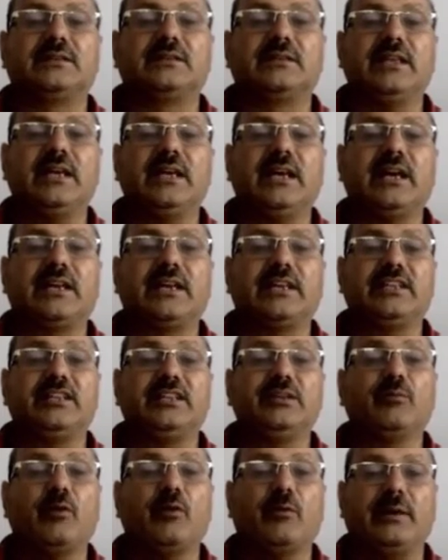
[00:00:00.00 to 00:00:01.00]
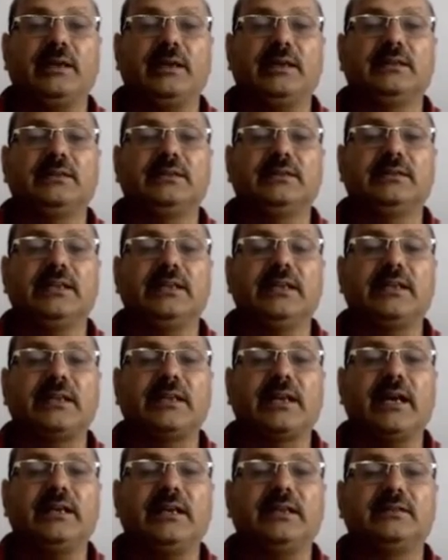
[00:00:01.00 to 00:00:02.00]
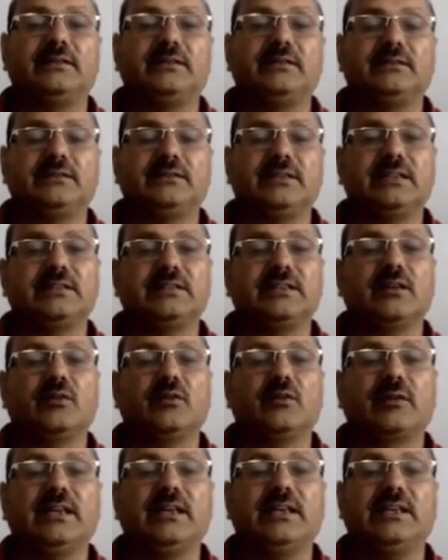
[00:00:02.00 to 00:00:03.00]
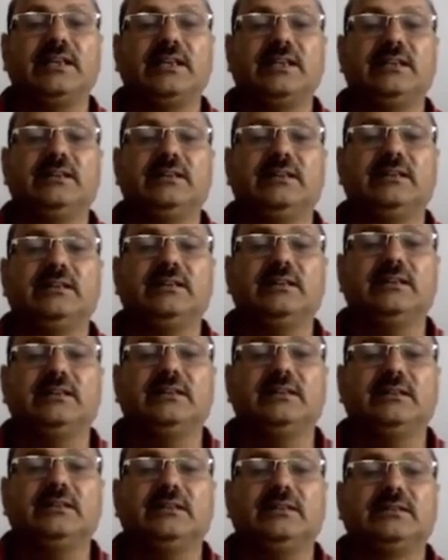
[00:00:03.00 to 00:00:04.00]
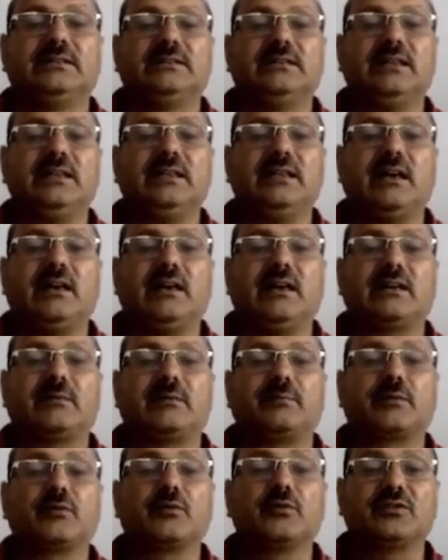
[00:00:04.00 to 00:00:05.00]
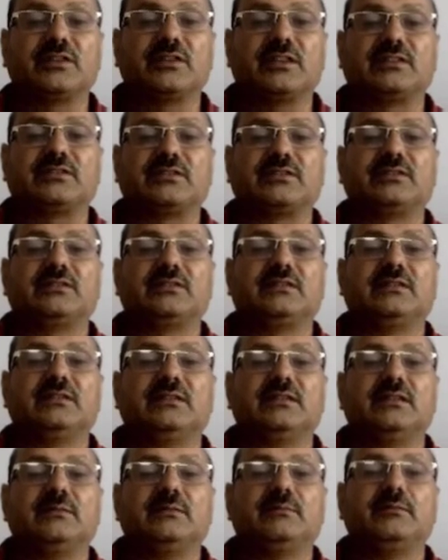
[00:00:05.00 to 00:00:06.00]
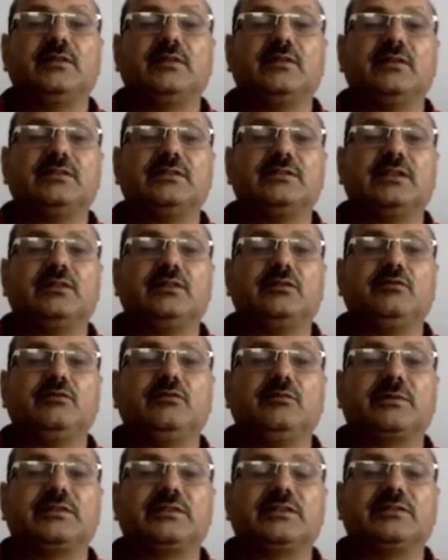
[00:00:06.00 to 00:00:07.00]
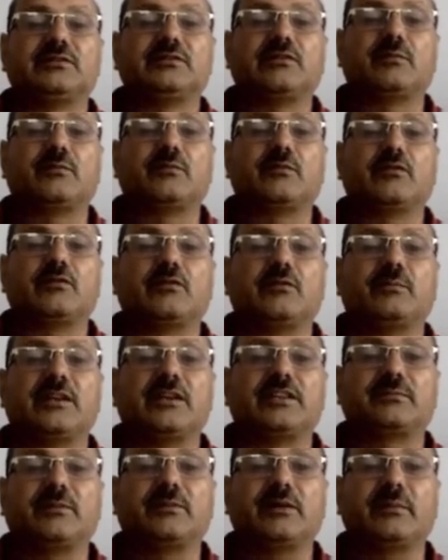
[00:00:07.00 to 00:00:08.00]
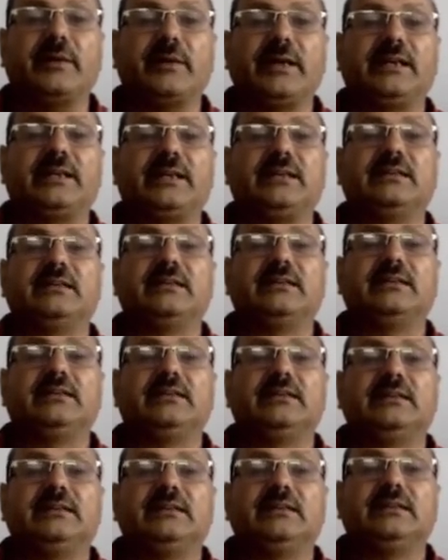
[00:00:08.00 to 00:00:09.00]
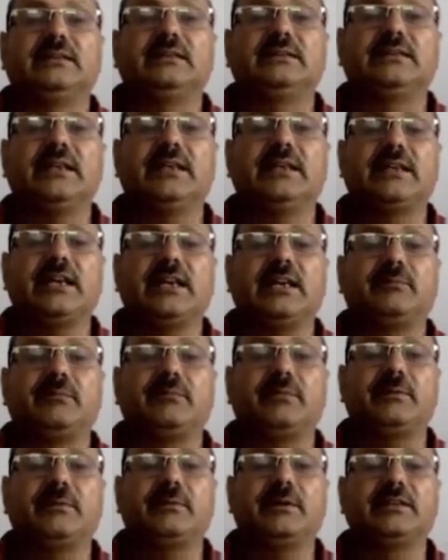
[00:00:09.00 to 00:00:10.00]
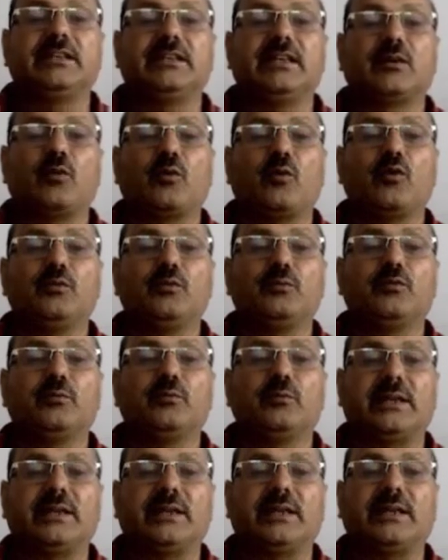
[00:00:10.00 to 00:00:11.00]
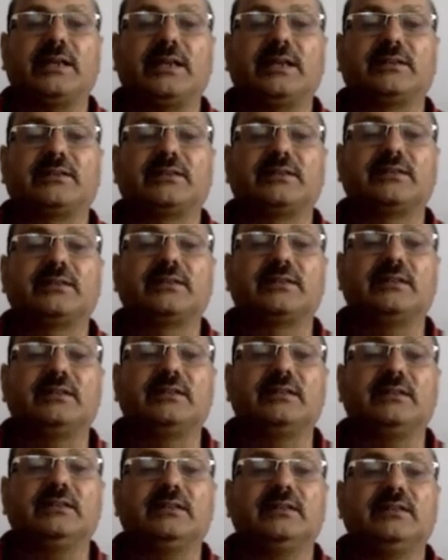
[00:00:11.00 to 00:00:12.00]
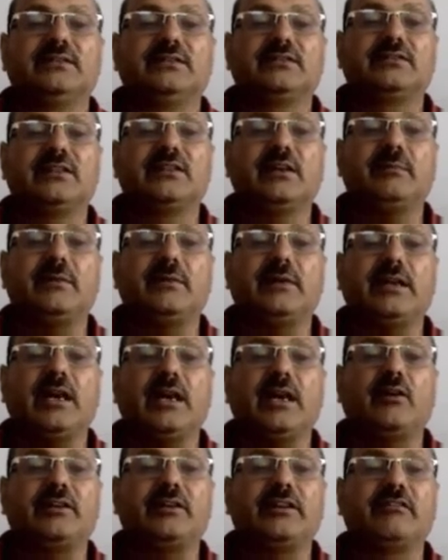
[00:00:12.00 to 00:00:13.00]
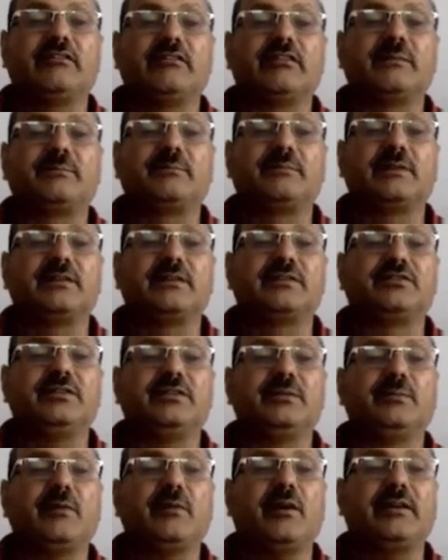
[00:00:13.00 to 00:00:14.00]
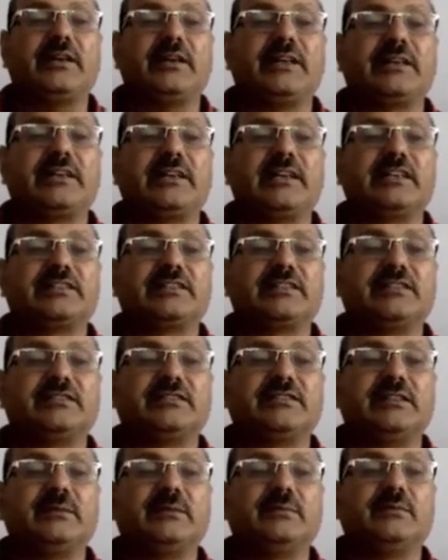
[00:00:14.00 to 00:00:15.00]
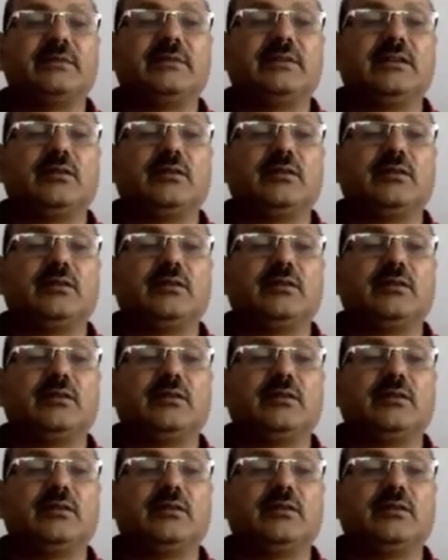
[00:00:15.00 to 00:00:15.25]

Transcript: They are immobile. They can change their locality. They are producers because due to presence of chloroplast pigment, they can prepare their own food materials. Some have developed symbiotic relationship